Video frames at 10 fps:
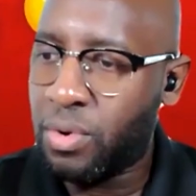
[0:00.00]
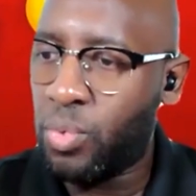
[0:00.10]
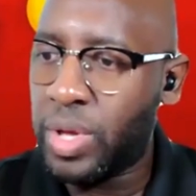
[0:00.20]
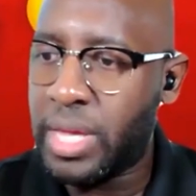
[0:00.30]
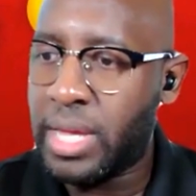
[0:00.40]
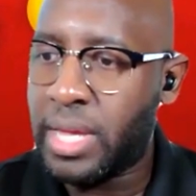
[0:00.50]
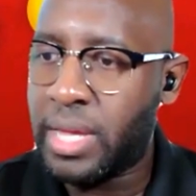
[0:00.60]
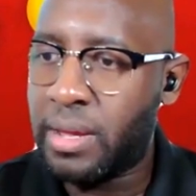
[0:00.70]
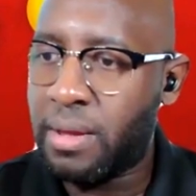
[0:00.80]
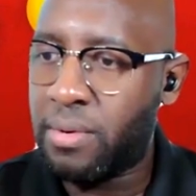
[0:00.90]

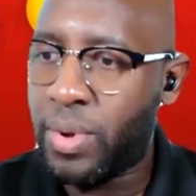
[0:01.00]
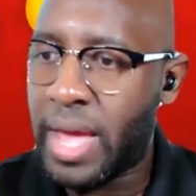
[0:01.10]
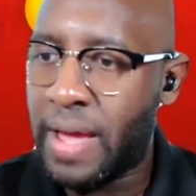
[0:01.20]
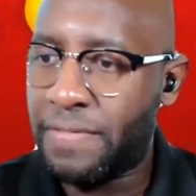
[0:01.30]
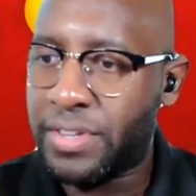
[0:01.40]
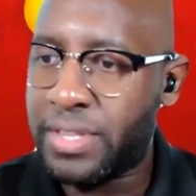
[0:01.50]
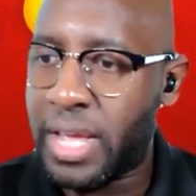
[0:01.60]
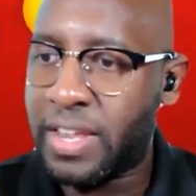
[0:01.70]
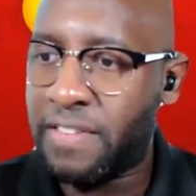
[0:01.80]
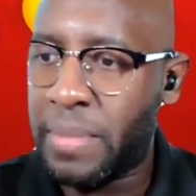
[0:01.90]
We we have this
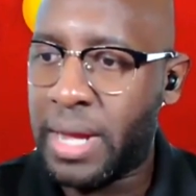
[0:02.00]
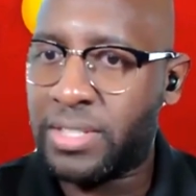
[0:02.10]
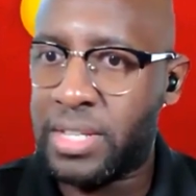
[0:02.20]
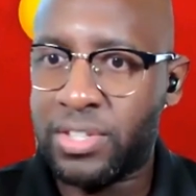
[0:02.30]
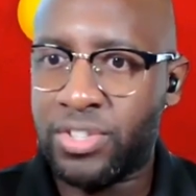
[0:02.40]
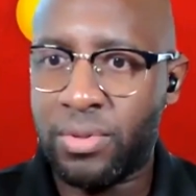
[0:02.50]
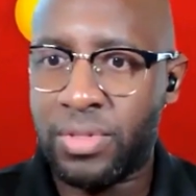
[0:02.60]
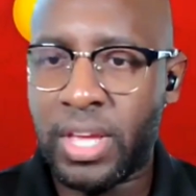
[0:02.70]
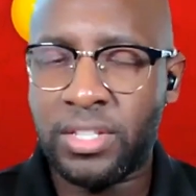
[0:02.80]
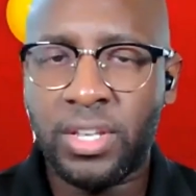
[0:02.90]
negative mindset to
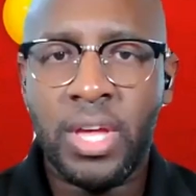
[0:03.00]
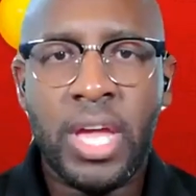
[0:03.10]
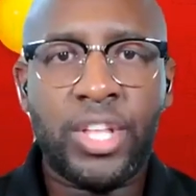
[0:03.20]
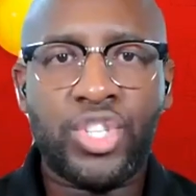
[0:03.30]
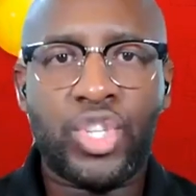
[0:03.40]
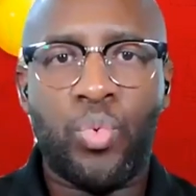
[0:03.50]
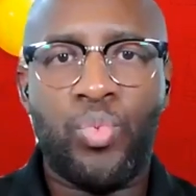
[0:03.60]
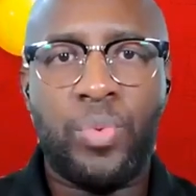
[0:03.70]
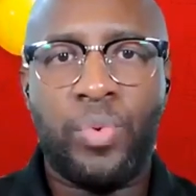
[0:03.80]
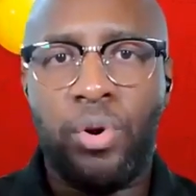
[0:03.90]
certain things, and so
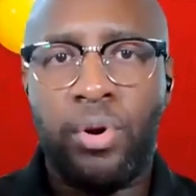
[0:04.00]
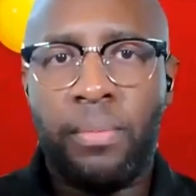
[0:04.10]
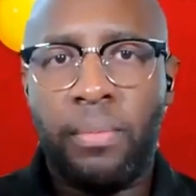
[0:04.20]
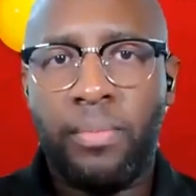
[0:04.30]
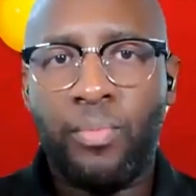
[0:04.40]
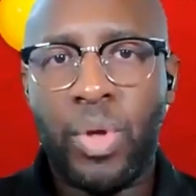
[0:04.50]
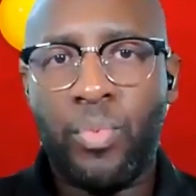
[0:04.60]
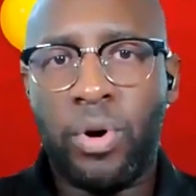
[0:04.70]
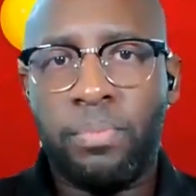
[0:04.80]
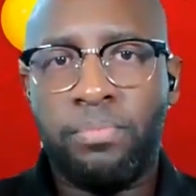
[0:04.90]
we will we
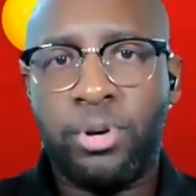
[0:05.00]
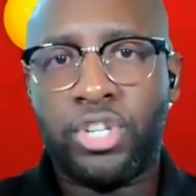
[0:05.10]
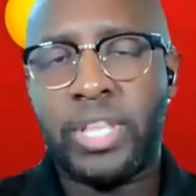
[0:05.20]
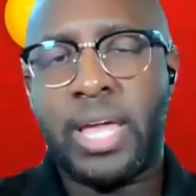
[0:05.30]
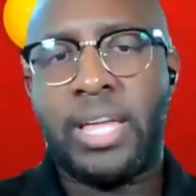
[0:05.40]
will push